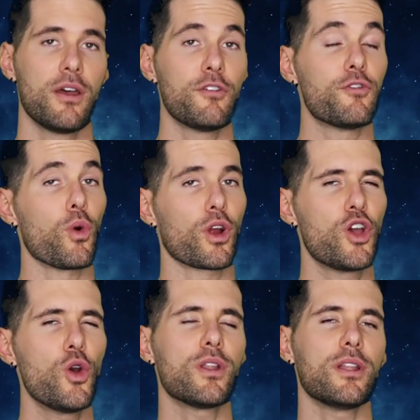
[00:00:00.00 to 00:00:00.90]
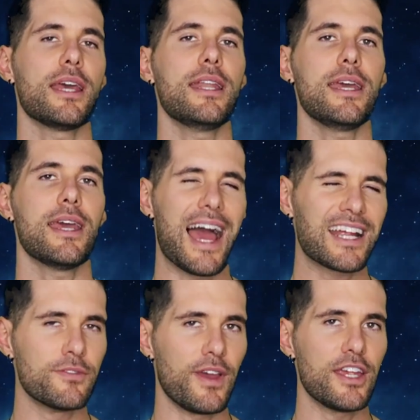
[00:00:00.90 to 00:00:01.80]
for Kundalini
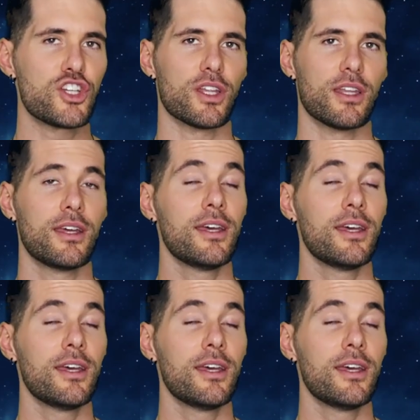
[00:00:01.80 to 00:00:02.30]
activation